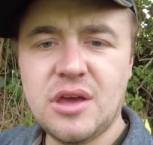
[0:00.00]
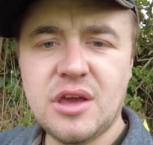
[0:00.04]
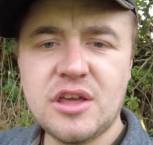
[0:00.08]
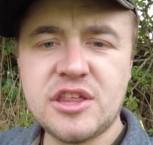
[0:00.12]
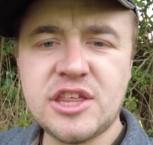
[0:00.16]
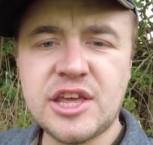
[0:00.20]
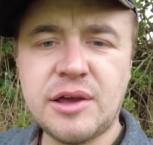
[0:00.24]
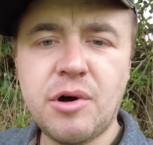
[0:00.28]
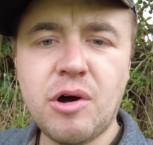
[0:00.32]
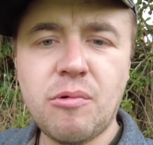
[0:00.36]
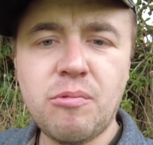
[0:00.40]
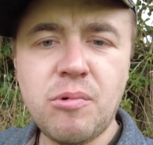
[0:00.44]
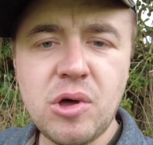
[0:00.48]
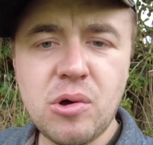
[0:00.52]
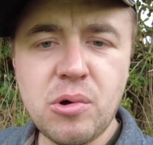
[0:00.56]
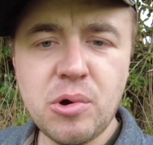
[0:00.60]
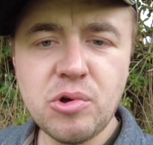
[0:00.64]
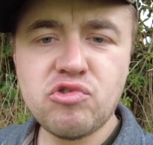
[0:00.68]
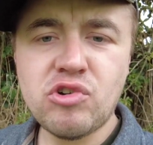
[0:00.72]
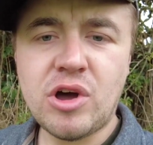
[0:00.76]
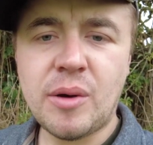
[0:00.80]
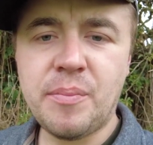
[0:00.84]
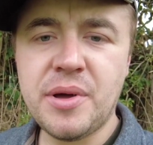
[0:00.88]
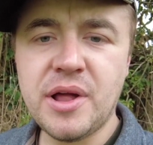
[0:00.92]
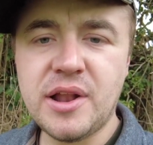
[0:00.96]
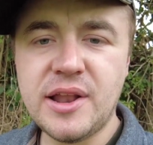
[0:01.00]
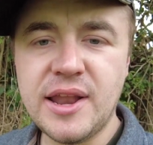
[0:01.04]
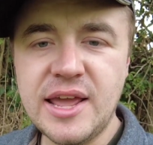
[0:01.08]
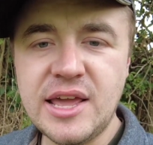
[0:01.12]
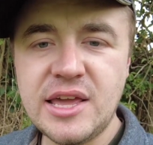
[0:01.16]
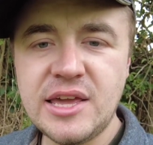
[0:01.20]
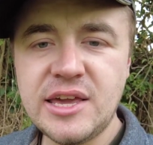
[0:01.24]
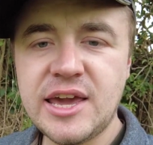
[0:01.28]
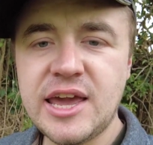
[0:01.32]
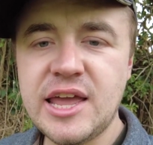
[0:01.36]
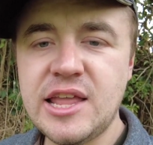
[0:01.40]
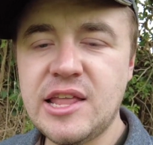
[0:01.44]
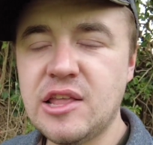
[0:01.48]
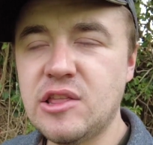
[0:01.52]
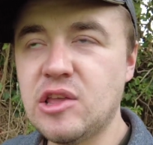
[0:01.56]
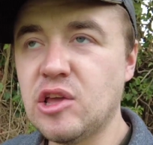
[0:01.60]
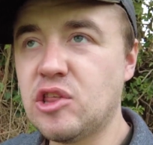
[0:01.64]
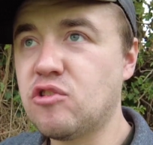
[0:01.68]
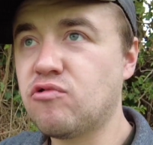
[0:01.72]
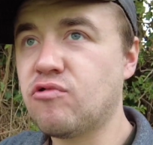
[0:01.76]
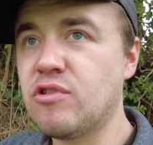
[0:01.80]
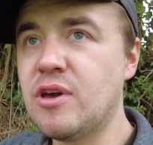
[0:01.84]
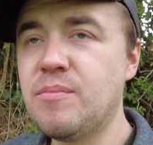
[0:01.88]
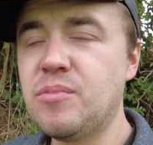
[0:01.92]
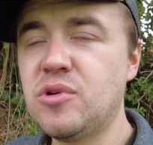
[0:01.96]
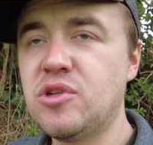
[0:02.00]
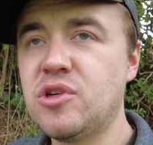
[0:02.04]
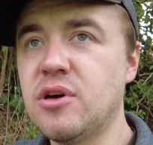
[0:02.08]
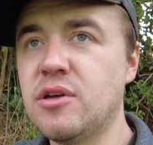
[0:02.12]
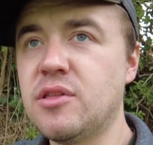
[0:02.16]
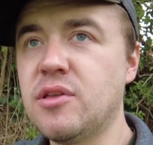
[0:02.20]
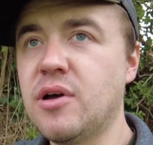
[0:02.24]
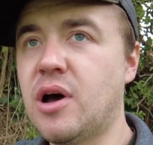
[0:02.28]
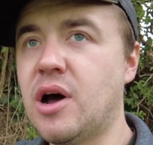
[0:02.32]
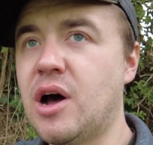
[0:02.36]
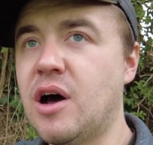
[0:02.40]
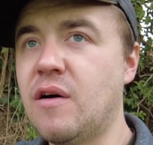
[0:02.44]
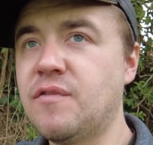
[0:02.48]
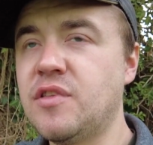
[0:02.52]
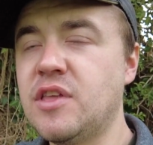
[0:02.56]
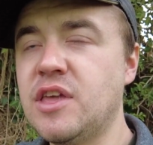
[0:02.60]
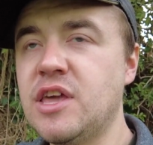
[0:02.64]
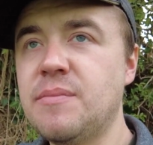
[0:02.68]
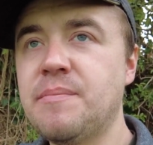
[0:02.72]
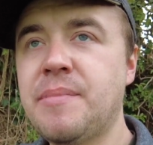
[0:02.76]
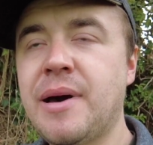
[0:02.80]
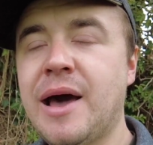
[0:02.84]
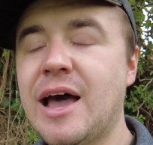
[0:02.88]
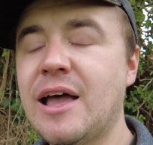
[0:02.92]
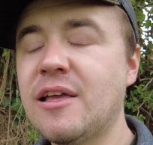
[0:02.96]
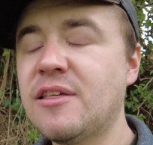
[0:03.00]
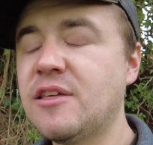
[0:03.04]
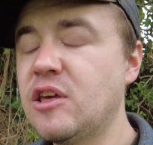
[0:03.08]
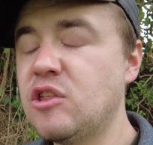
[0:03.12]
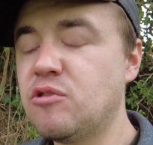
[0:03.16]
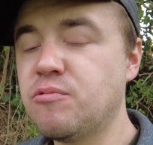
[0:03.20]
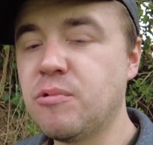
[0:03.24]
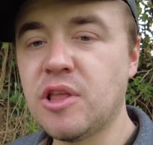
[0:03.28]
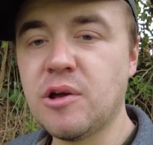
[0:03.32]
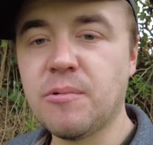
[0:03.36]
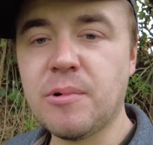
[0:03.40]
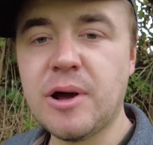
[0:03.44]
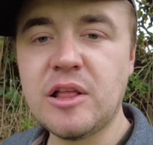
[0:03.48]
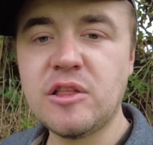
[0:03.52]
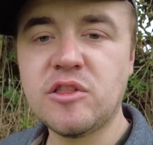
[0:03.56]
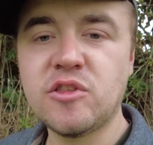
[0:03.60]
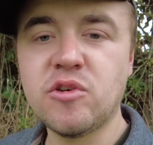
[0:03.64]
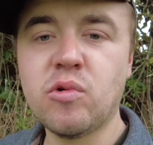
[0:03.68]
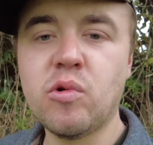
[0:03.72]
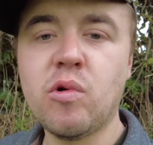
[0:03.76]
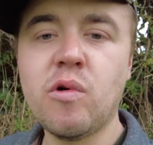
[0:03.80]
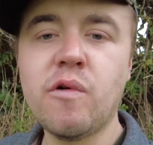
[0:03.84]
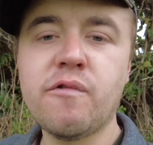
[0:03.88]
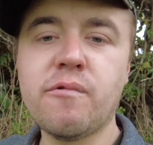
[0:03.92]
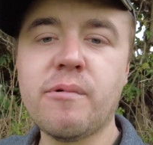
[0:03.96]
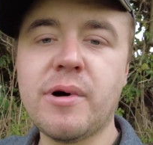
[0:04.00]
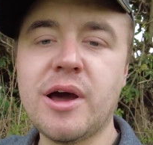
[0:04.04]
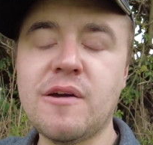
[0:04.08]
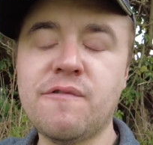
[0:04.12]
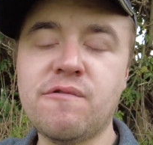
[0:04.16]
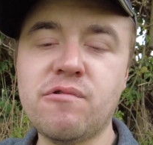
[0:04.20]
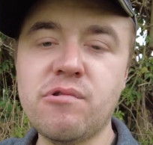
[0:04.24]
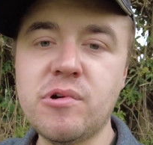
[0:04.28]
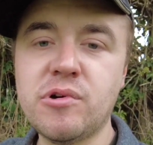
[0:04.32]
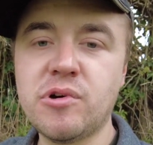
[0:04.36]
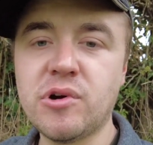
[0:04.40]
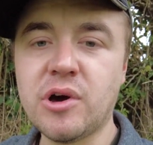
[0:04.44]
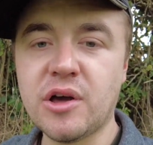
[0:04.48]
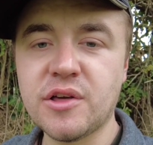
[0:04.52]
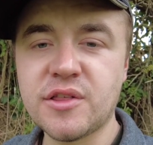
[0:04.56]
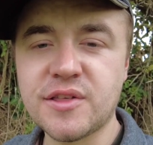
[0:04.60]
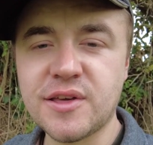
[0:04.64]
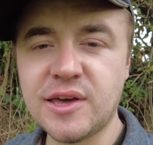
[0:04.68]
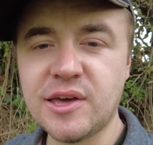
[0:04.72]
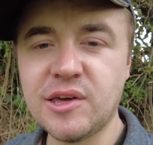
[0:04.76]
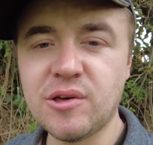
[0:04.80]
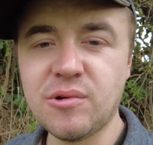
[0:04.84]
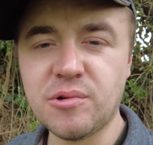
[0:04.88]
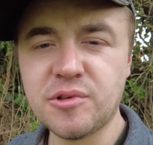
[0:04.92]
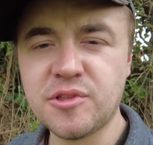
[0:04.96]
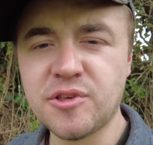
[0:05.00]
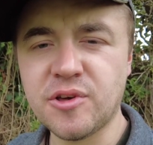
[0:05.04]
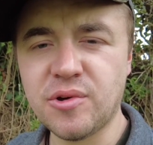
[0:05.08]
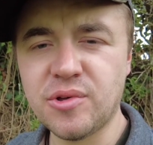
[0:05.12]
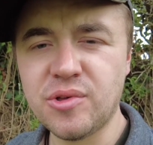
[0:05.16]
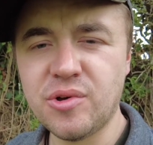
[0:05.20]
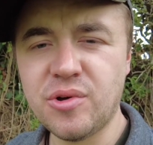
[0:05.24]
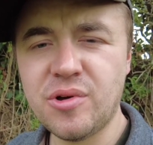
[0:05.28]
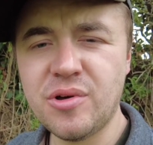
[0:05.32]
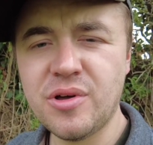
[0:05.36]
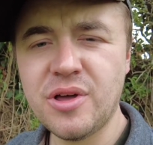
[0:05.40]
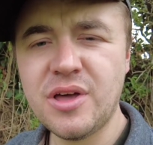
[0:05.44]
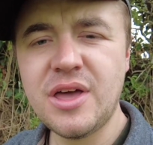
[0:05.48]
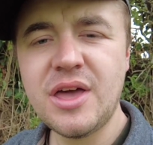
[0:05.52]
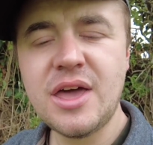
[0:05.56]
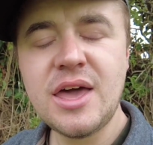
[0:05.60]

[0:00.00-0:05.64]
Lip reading: So I will drop a link in the description of the passage when I went all the way through Gosty Hill Tunnel.